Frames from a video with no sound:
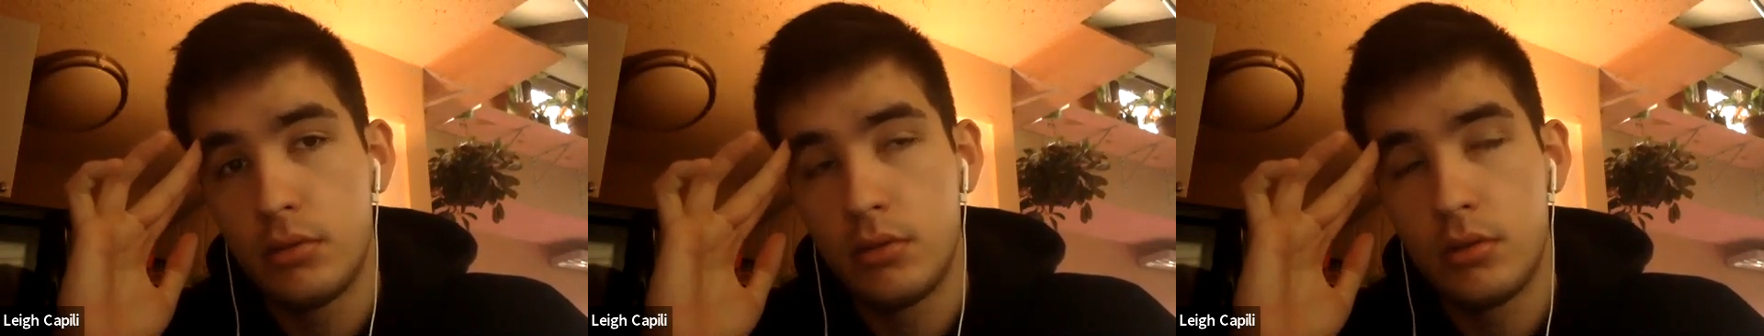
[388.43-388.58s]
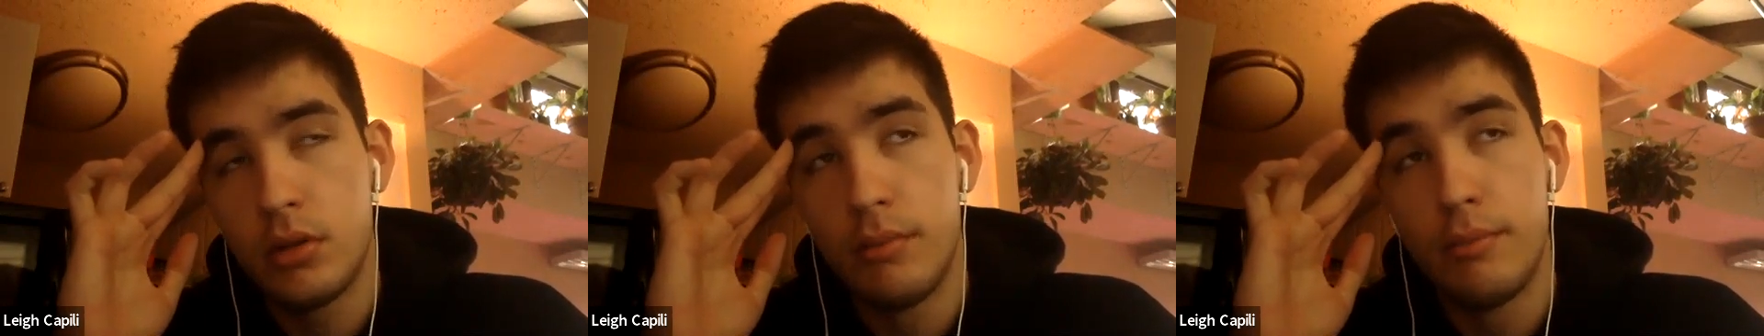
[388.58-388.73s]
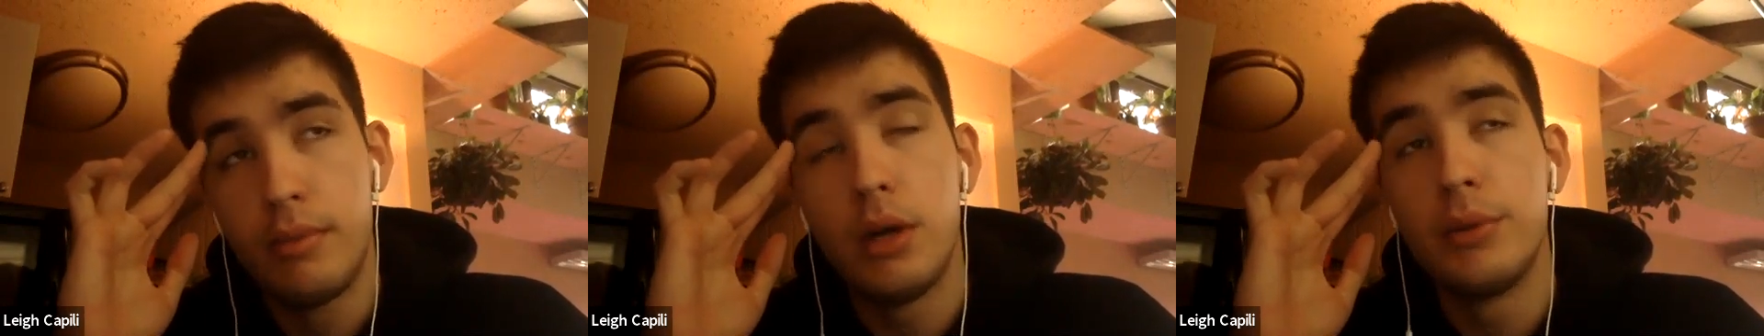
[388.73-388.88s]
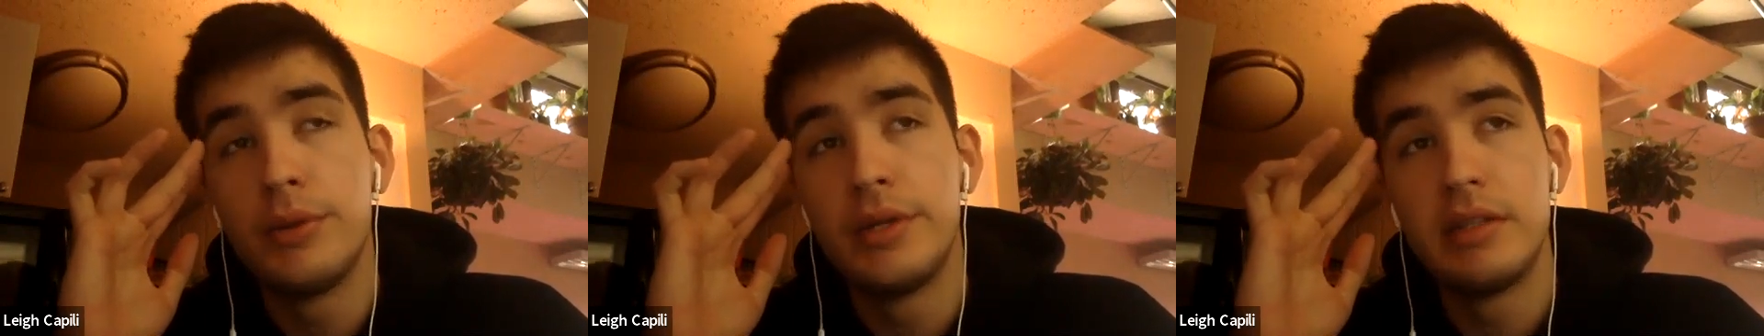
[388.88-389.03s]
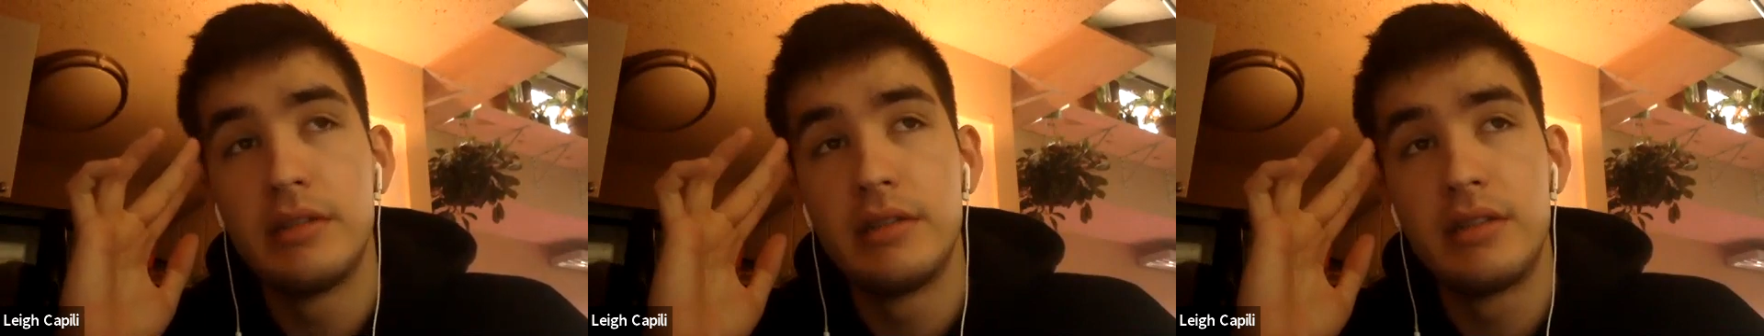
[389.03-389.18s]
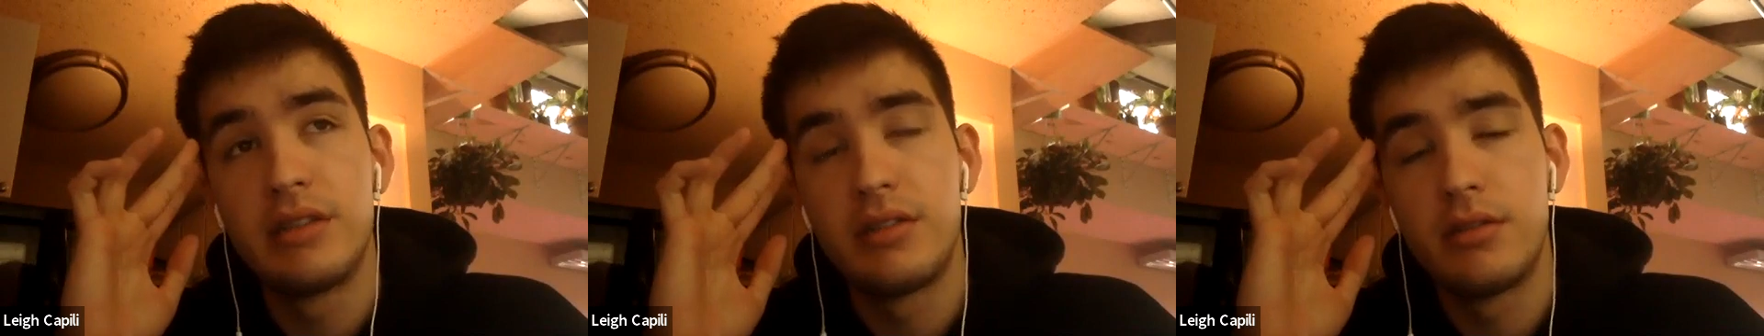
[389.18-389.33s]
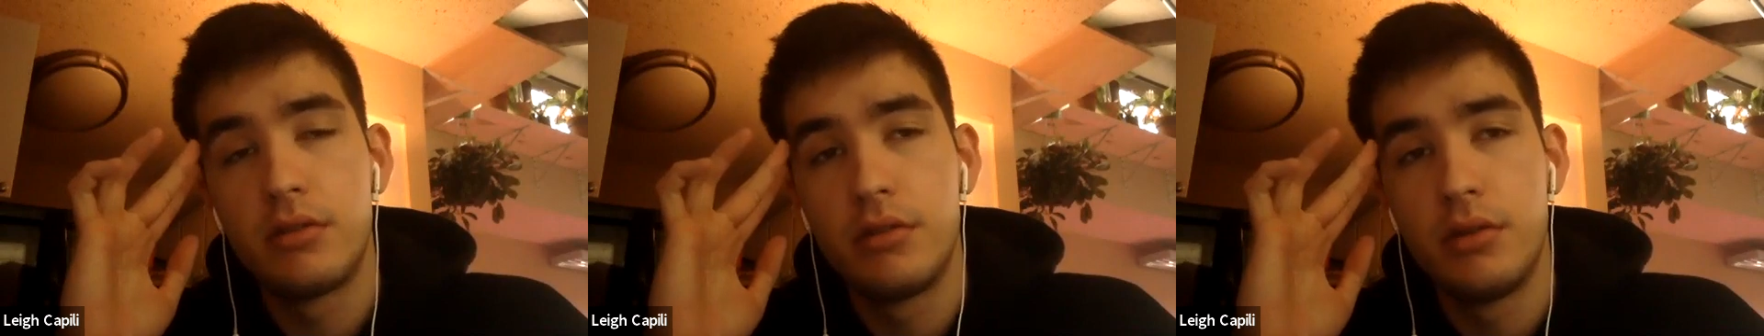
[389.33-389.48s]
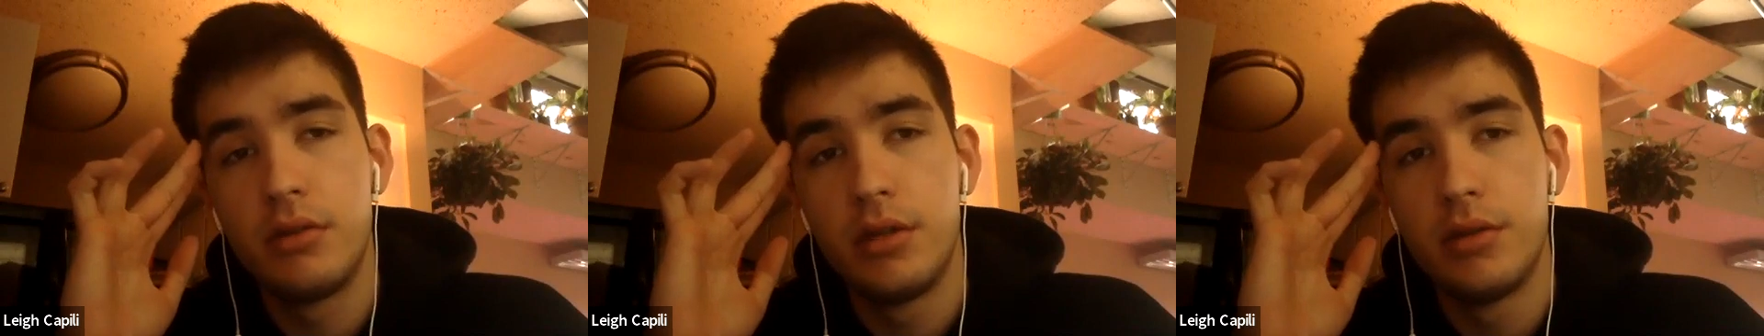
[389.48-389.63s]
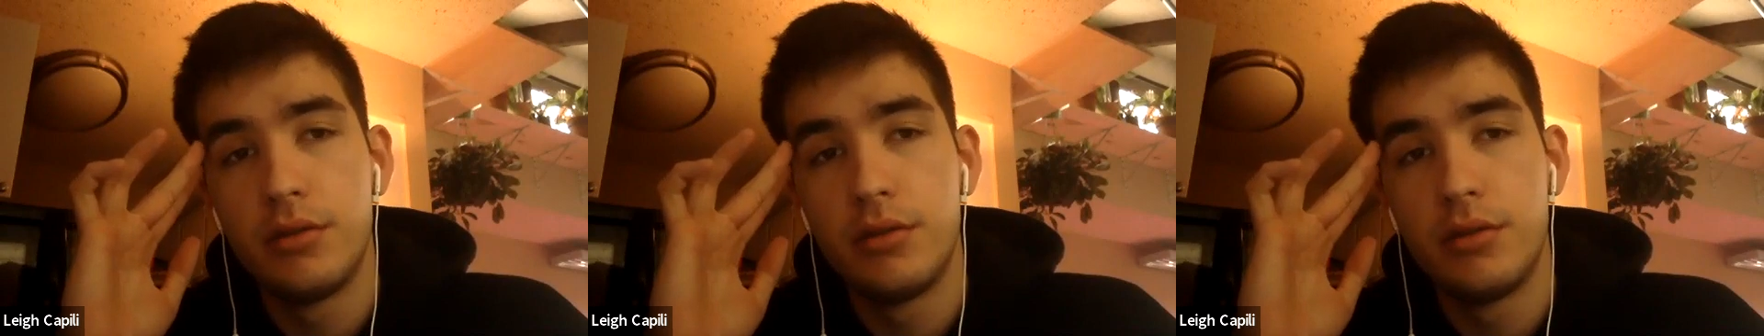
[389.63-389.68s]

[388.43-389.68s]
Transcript: components,